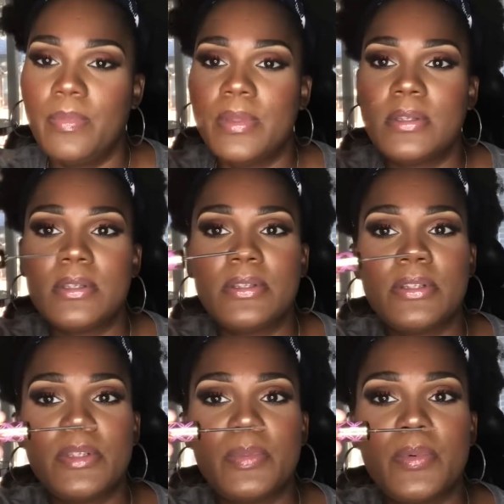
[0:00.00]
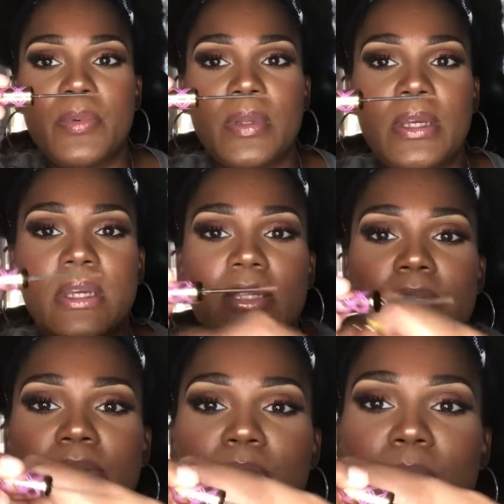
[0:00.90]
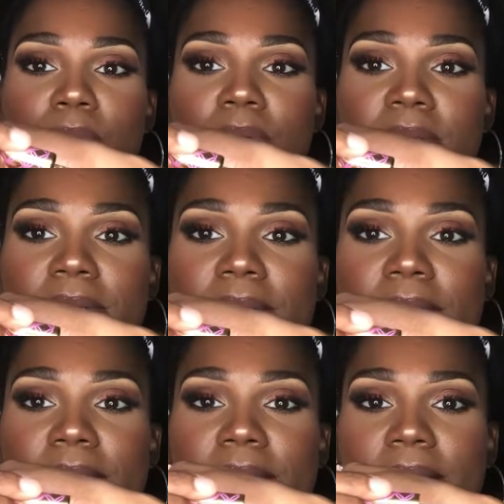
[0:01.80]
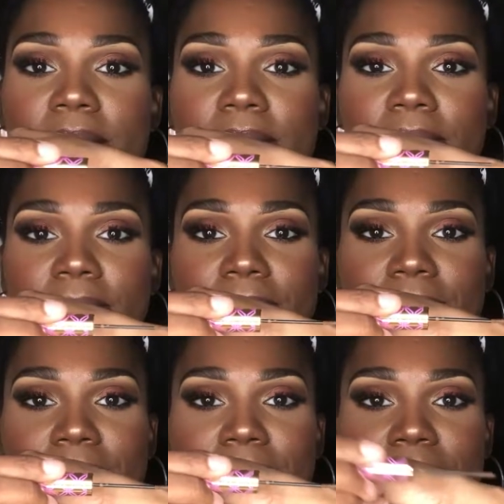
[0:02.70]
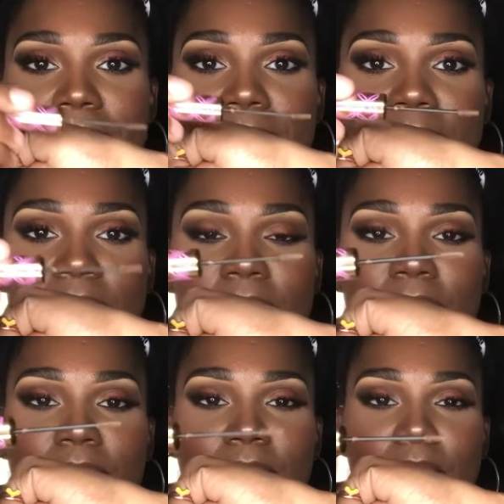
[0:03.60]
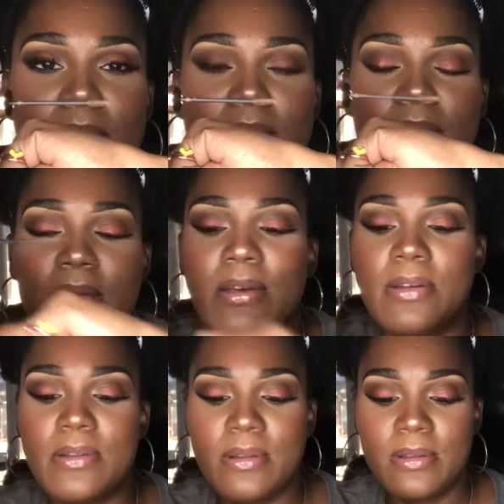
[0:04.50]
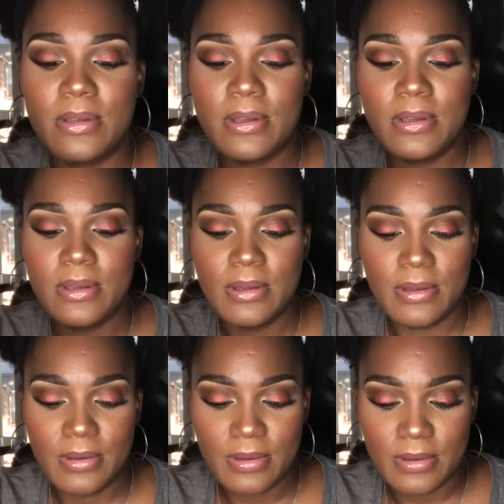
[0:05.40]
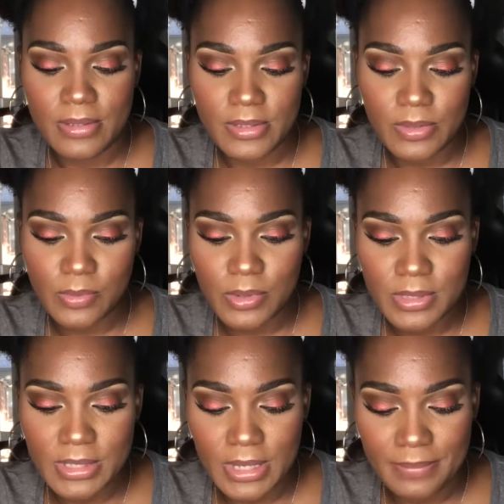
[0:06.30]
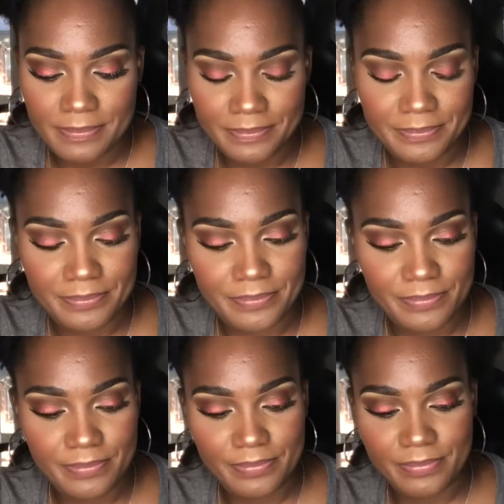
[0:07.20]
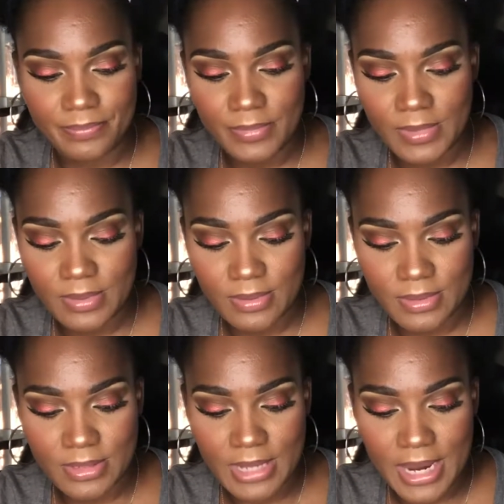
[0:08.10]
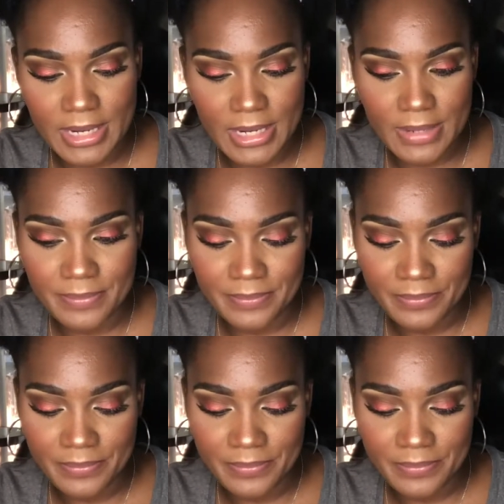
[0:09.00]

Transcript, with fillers: This is the spoolie. It's super skinny. I don't know if you could tell. So we'll see. It's tiny.